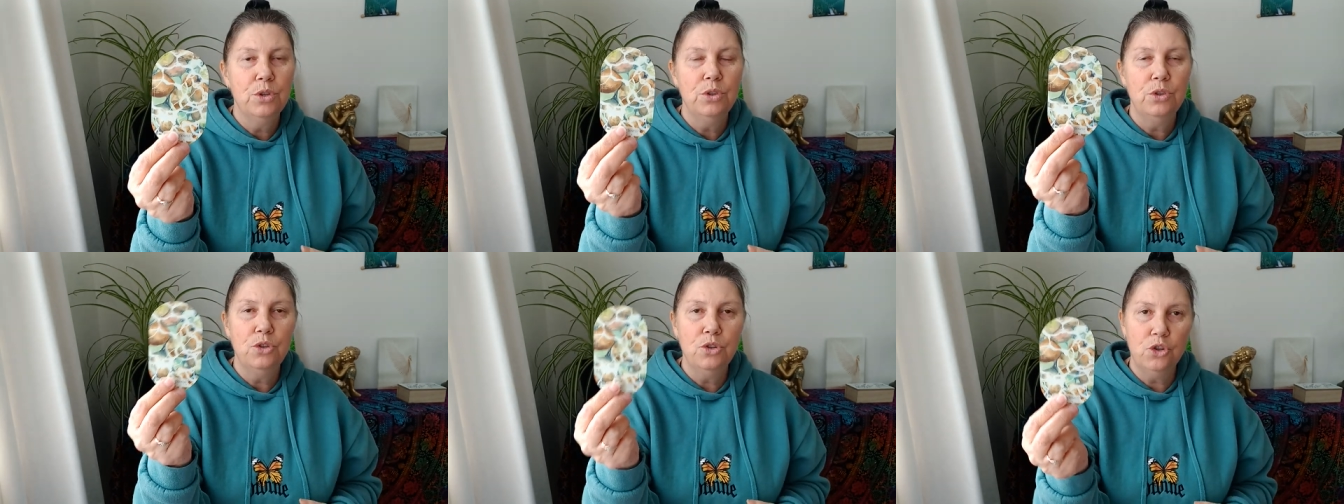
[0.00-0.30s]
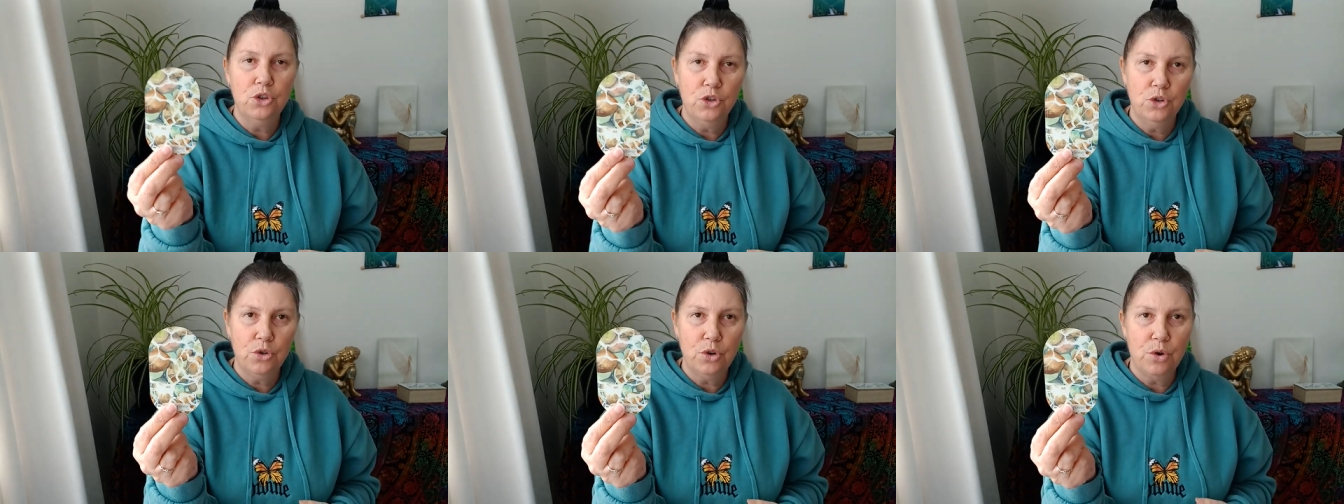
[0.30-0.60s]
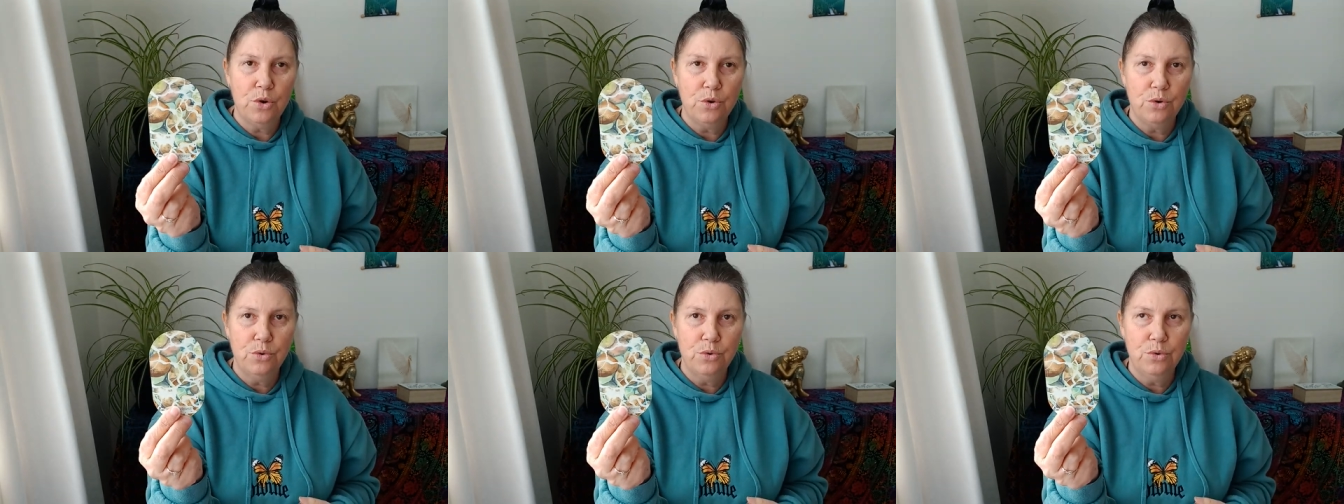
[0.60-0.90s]
this
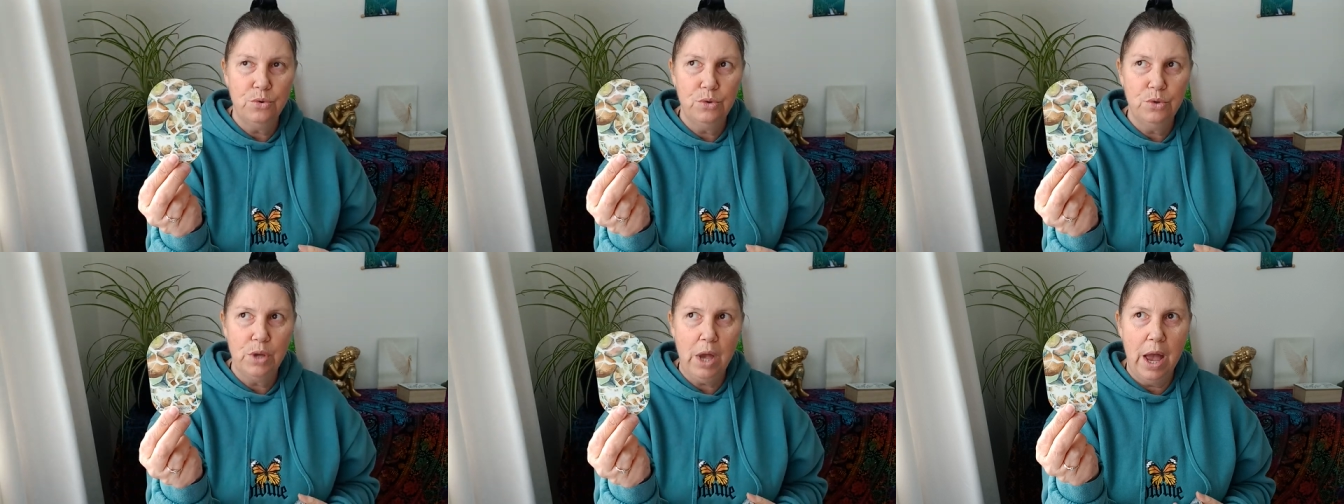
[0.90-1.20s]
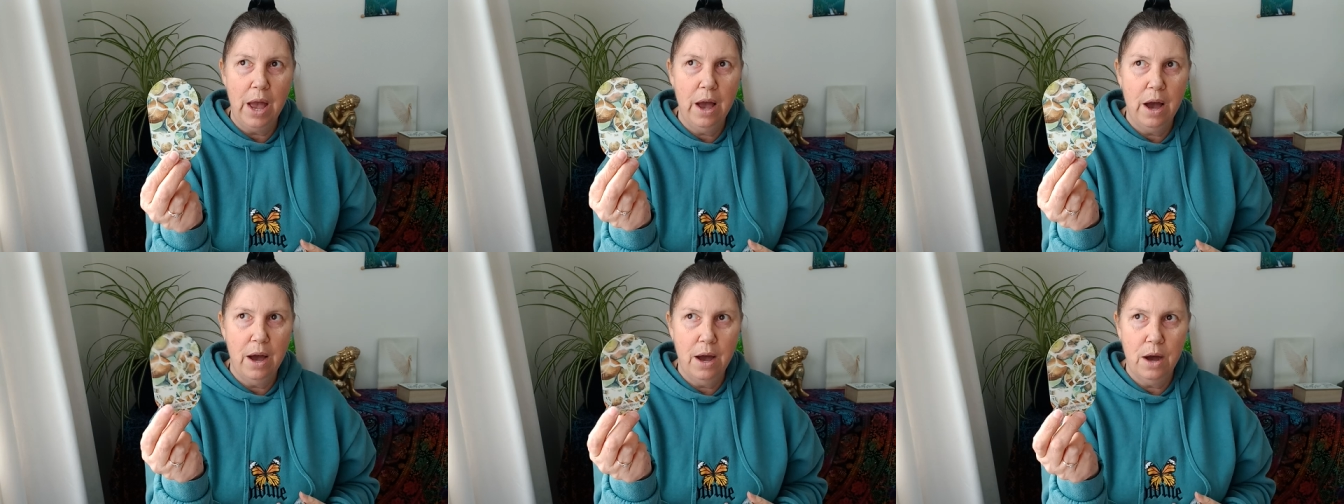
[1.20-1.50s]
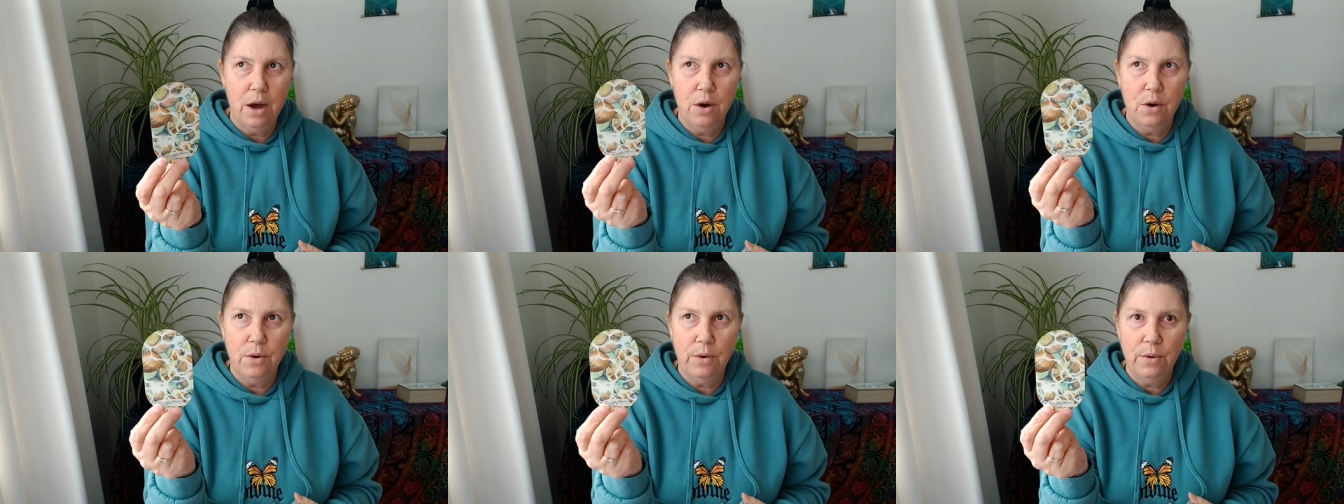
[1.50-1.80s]
shows
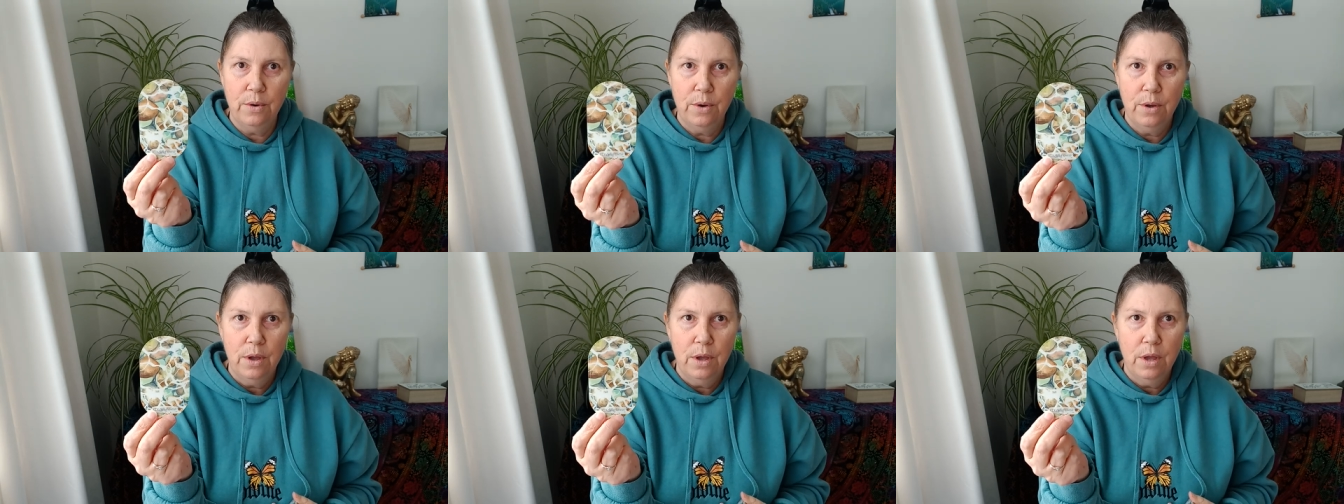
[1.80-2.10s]
how